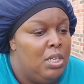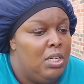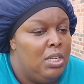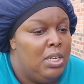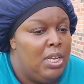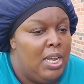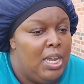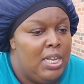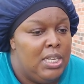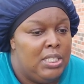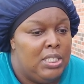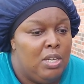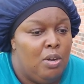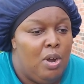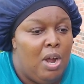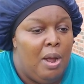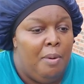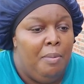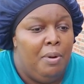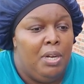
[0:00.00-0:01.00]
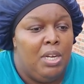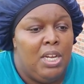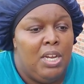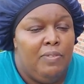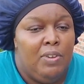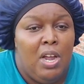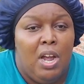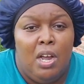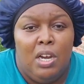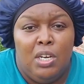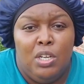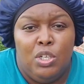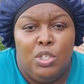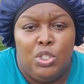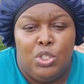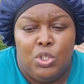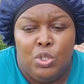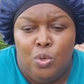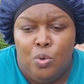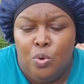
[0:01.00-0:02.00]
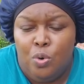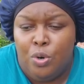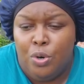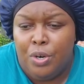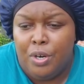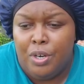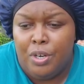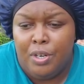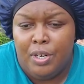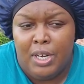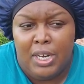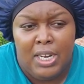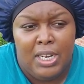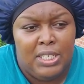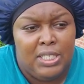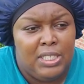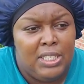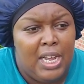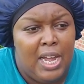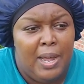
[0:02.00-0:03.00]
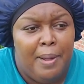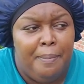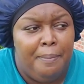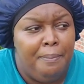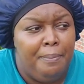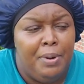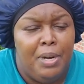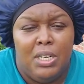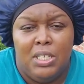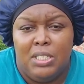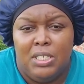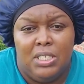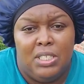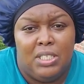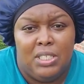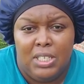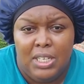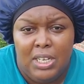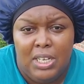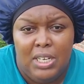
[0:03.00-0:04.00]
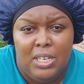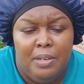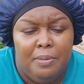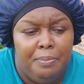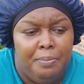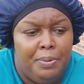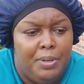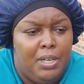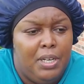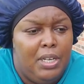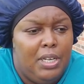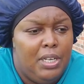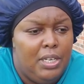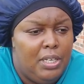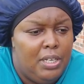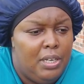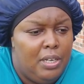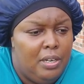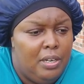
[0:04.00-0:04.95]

yeah, so I'm gonna give y'all a little tour. It's not much to see, but